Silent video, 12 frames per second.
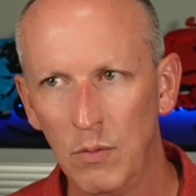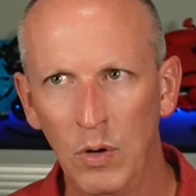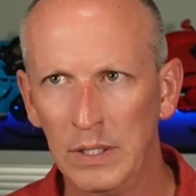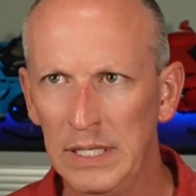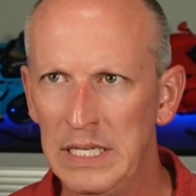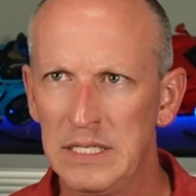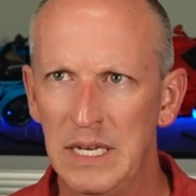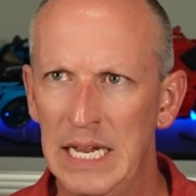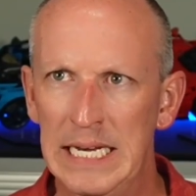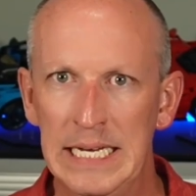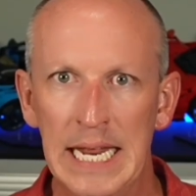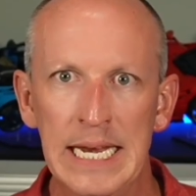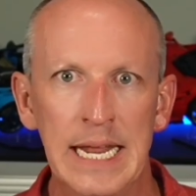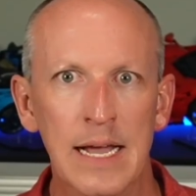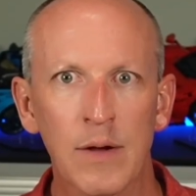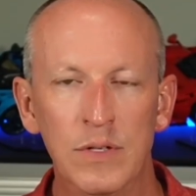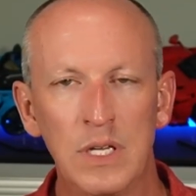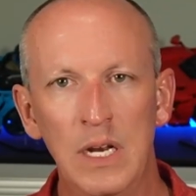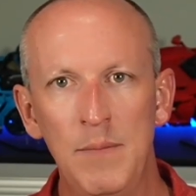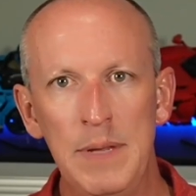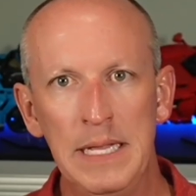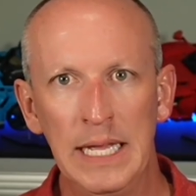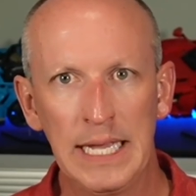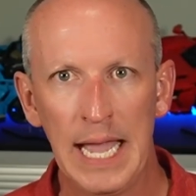or at least any day now, is going to
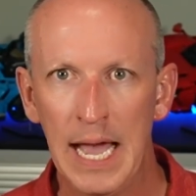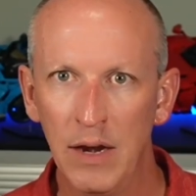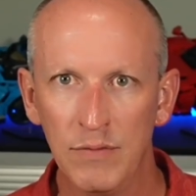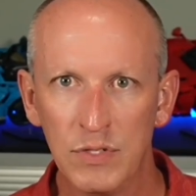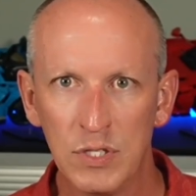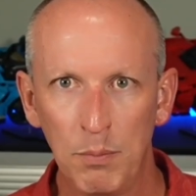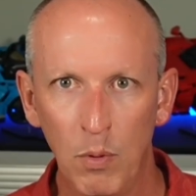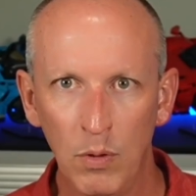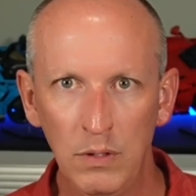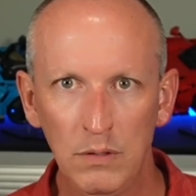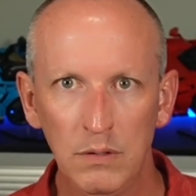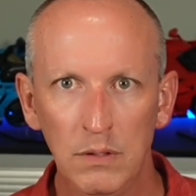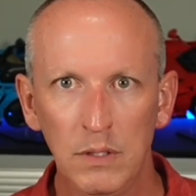be like out of support.